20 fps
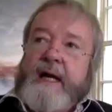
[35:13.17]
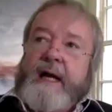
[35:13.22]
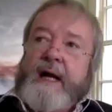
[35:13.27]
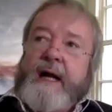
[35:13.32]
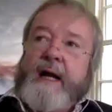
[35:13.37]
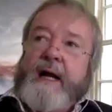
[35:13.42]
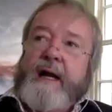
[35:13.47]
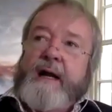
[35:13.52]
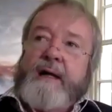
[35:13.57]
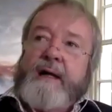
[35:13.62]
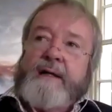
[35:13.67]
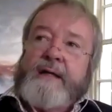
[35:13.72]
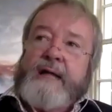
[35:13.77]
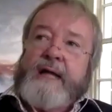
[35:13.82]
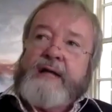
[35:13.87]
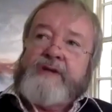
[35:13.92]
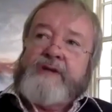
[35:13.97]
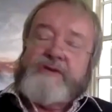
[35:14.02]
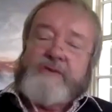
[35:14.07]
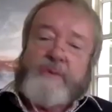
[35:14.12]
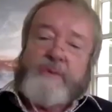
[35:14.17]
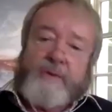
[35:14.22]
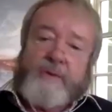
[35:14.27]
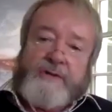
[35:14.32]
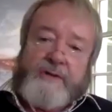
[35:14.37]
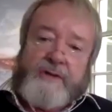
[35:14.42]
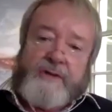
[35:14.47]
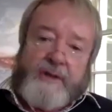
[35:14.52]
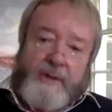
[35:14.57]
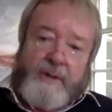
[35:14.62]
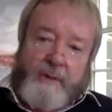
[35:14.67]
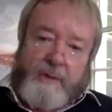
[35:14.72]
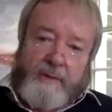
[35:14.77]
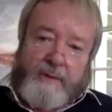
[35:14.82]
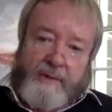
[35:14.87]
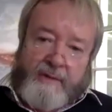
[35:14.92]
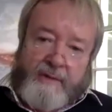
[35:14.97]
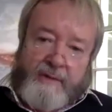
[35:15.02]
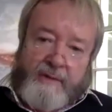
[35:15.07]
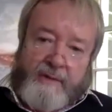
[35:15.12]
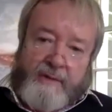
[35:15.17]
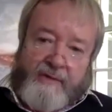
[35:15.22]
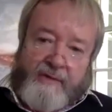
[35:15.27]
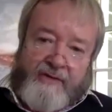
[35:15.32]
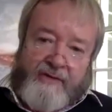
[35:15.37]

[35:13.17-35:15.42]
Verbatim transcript: uh, next door to Jung's